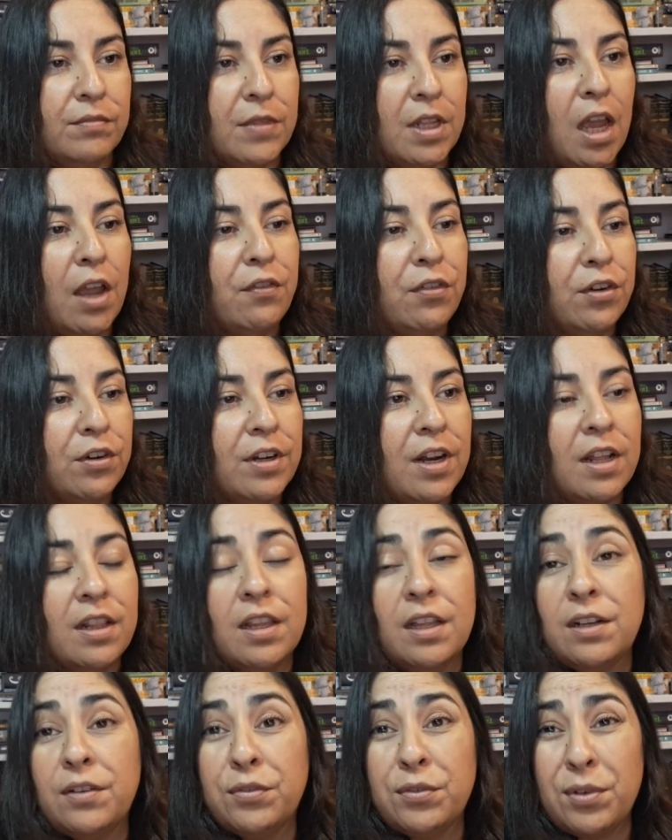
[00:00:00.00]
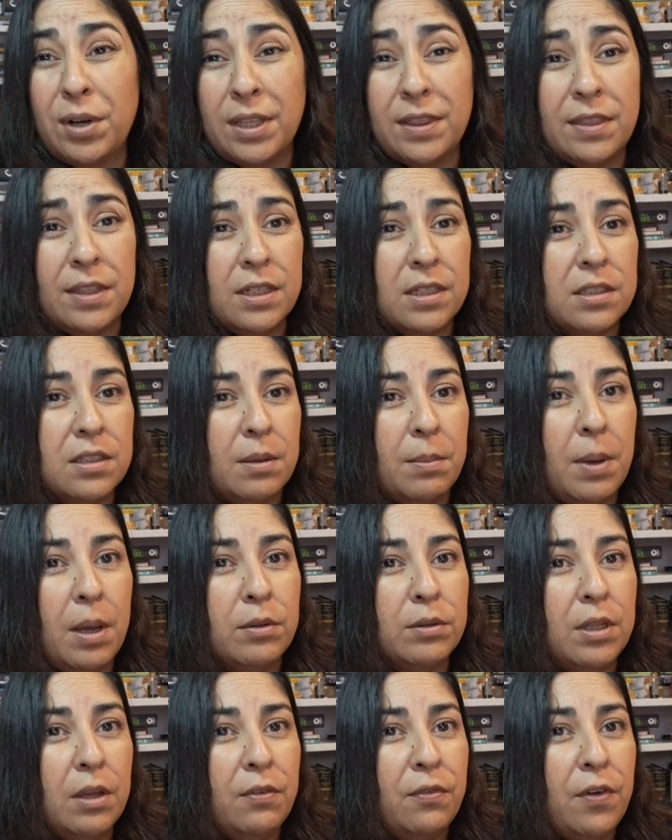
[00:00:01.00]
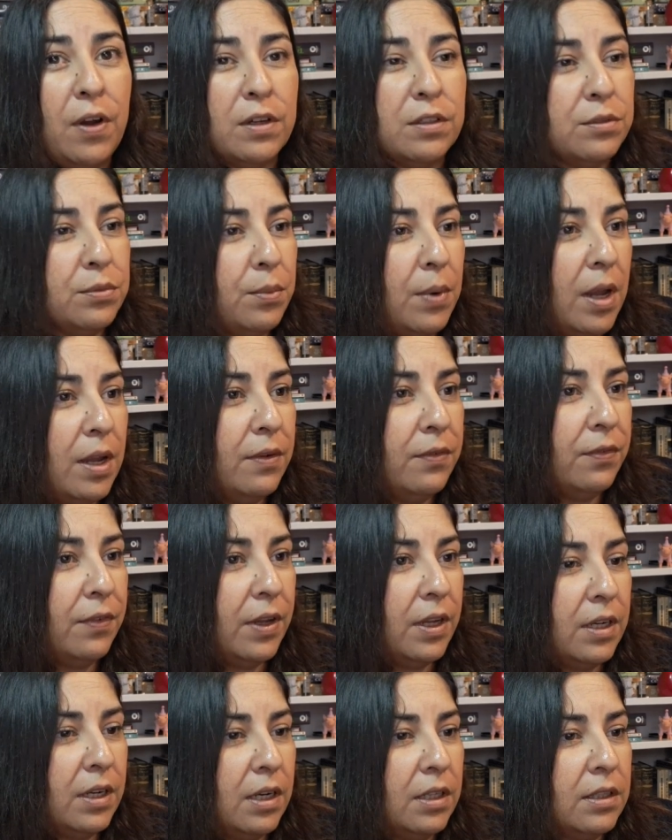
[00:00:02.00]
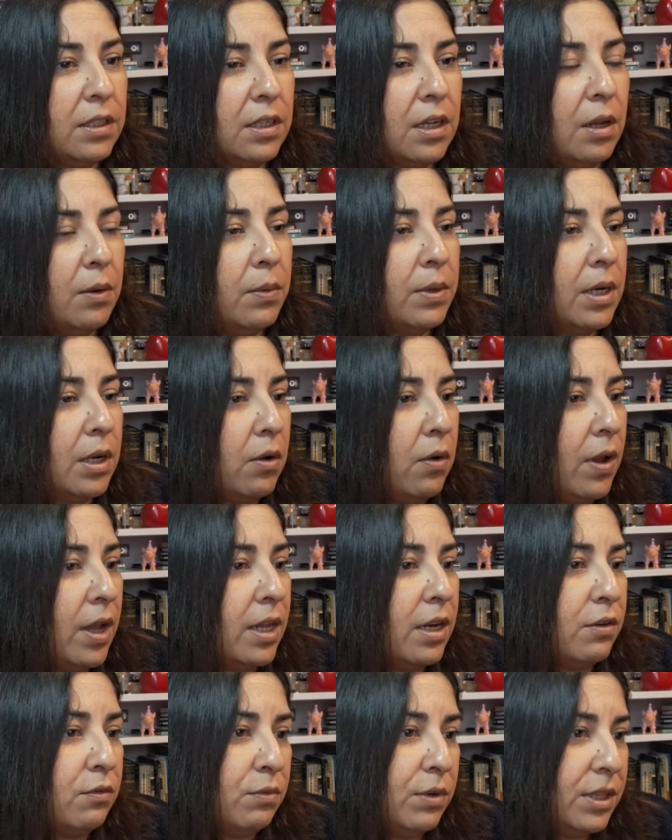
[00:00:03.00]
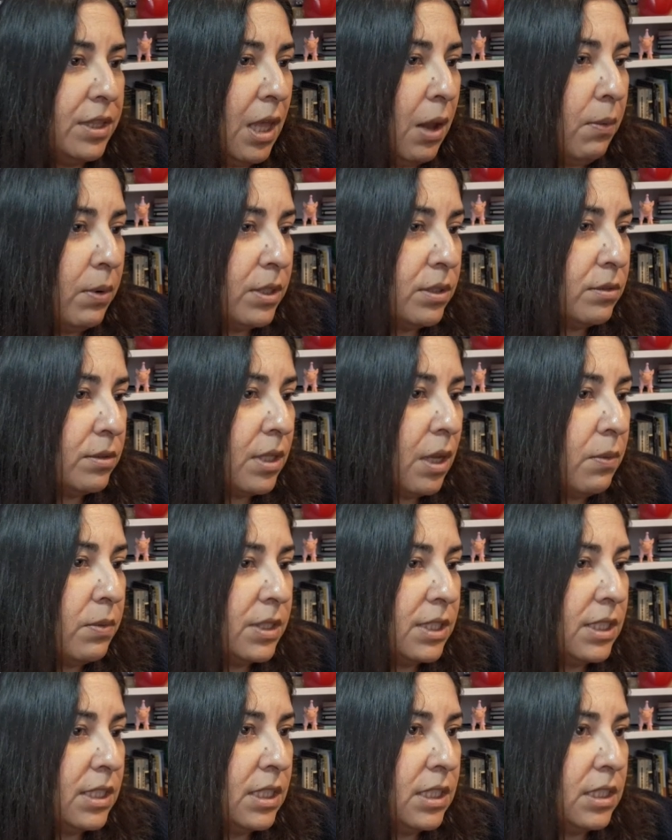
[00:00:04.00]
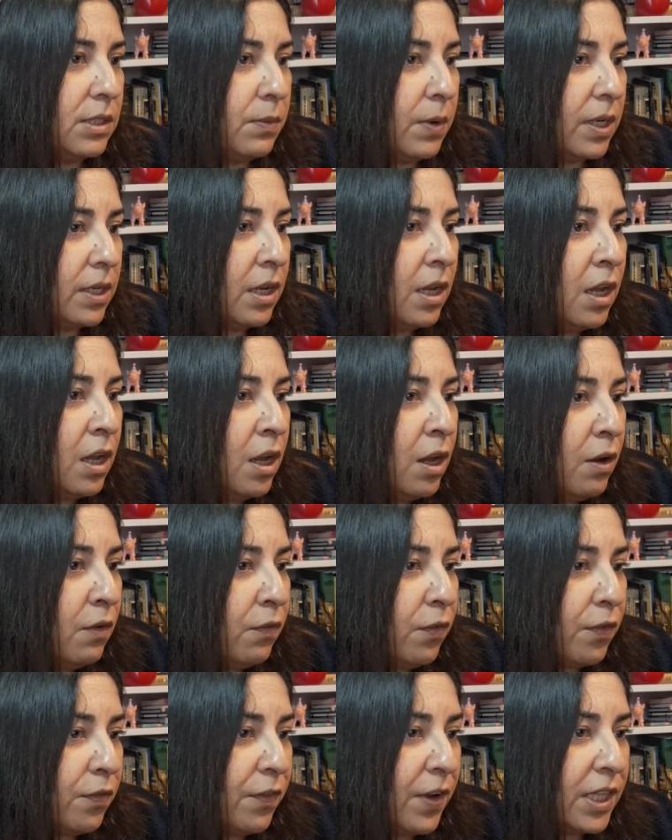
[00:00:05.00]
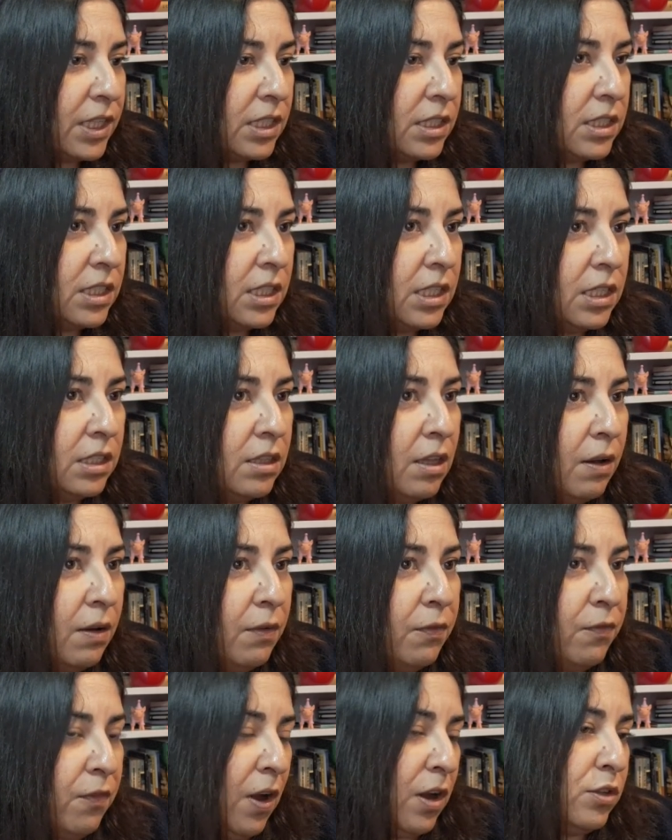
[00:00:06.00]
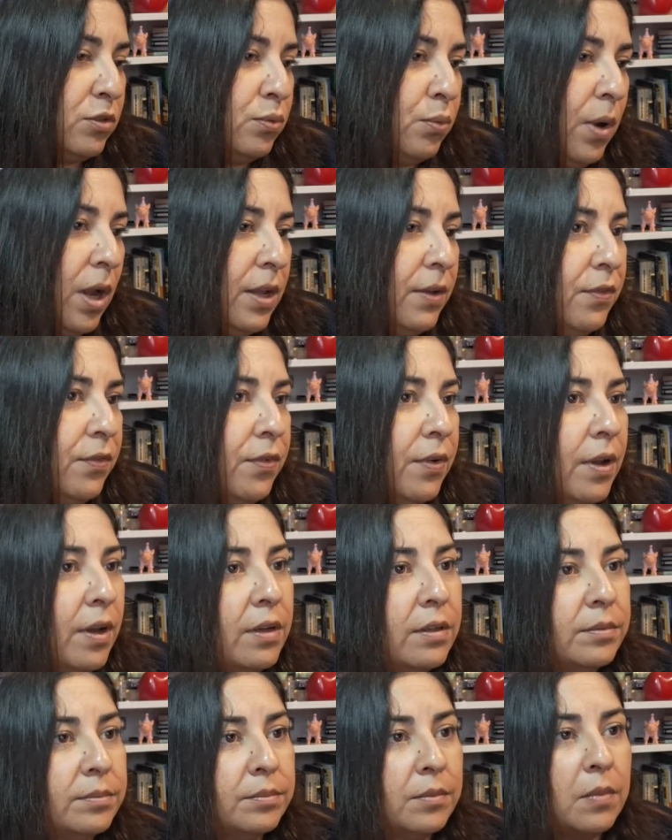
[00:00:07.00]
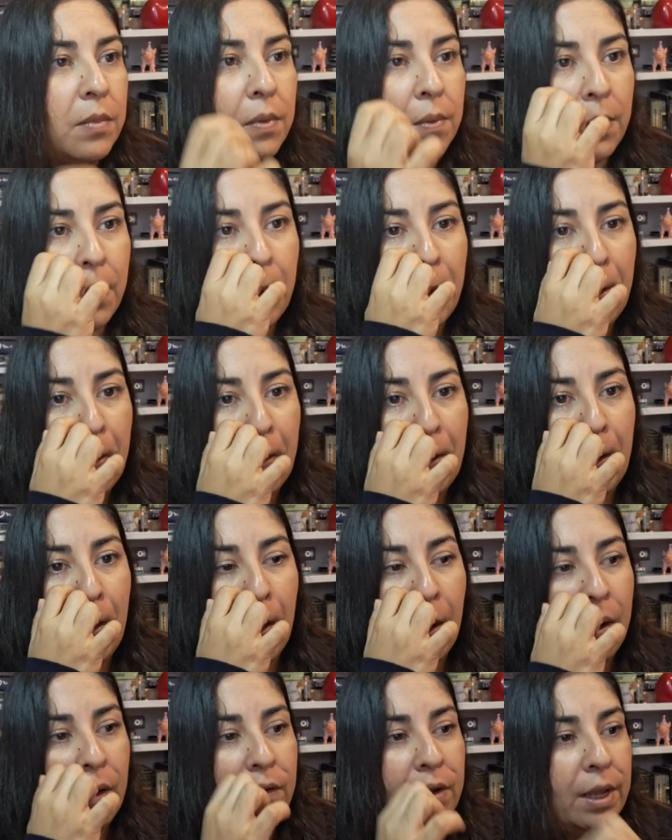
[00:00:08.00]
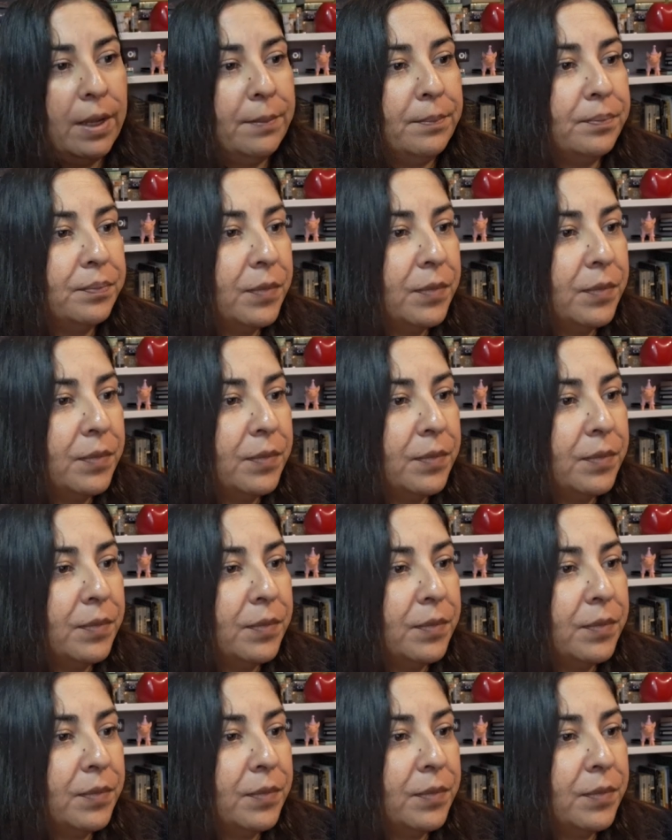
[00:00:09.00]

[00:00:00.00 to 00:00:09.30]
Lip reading: I've heard a lot of great things about The Fox Wife, and I think I want to go ahead and read that one. So that one's an easy one. For fantasy, The Fox Wife. Okay,